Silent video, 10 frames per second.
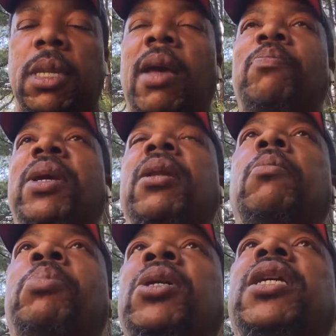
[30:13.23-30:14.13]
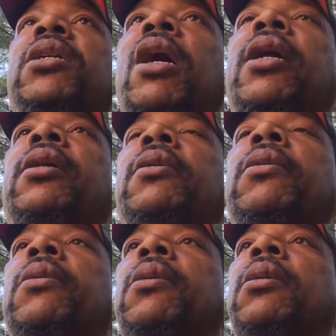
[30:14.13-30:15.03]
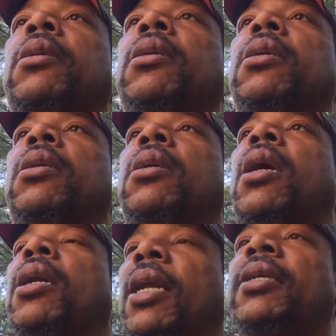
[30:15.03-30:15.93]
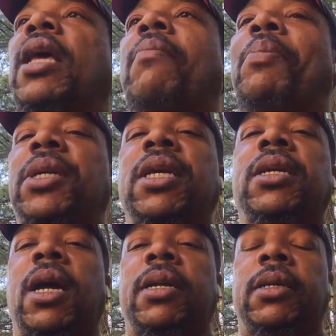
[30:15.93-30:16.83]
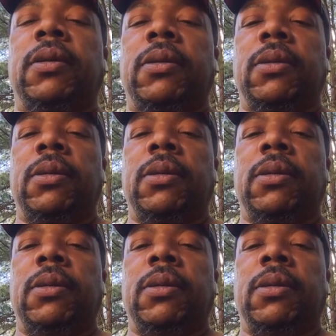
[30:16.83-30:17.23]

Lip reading: That bit bully cutter. I like that bully cutter.